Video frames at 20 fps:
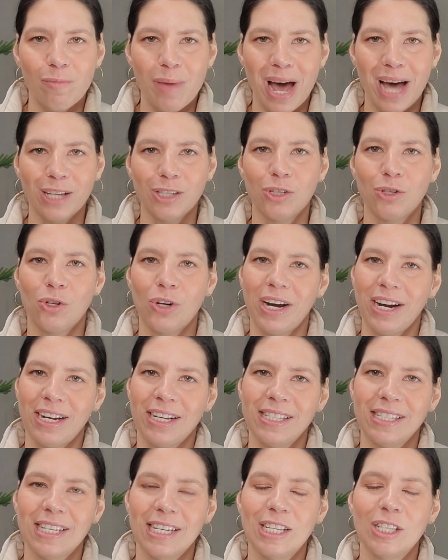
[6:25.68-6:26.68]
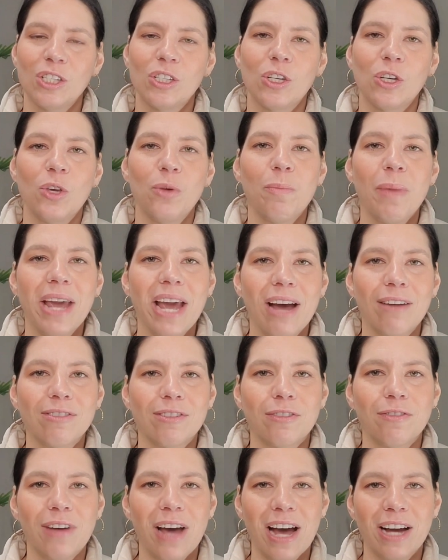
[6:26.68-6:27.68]
of mass transit. So you may have
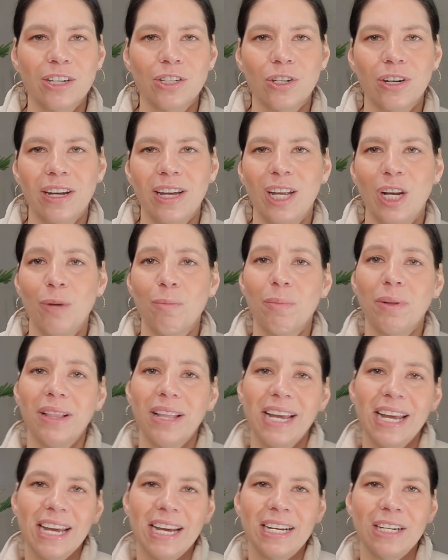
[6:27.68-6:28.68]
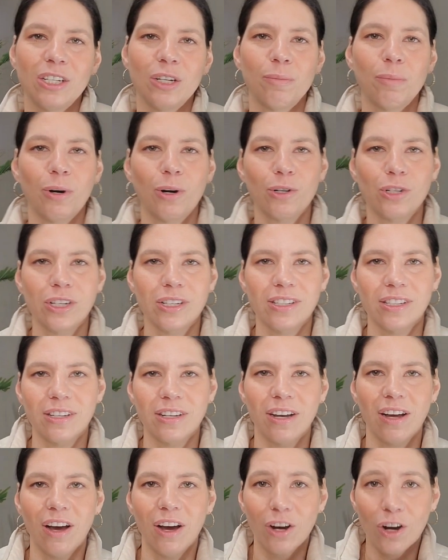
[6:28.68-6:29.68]
to factor in and plan to purchase
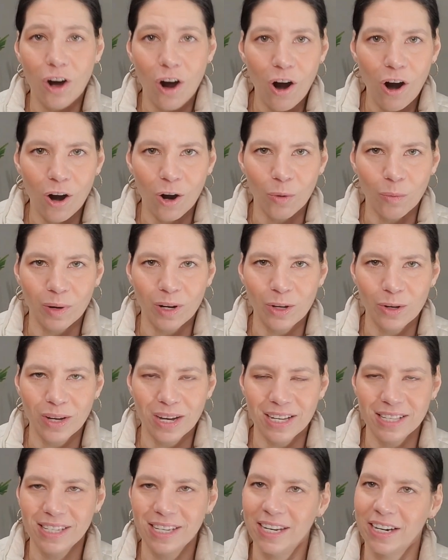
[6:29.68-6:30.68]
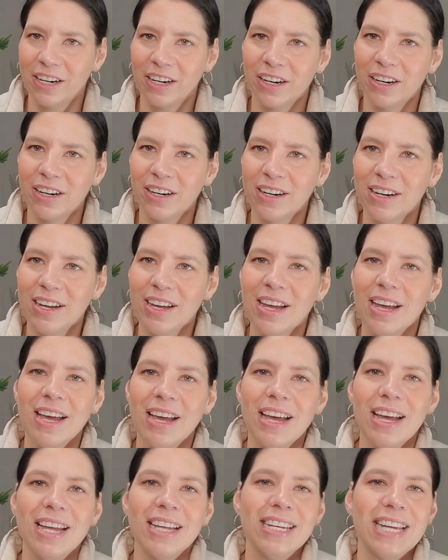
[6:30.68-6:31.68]
a car when you get here.
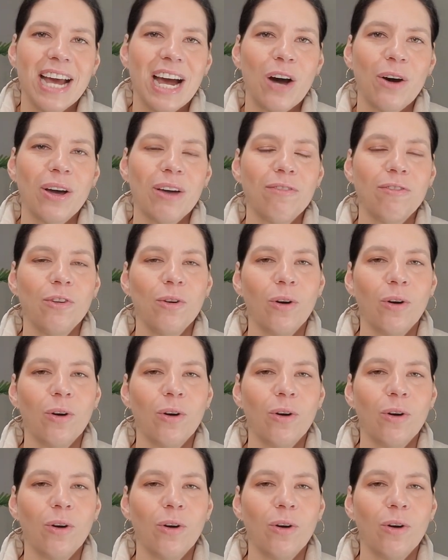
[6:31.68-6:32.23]
Now,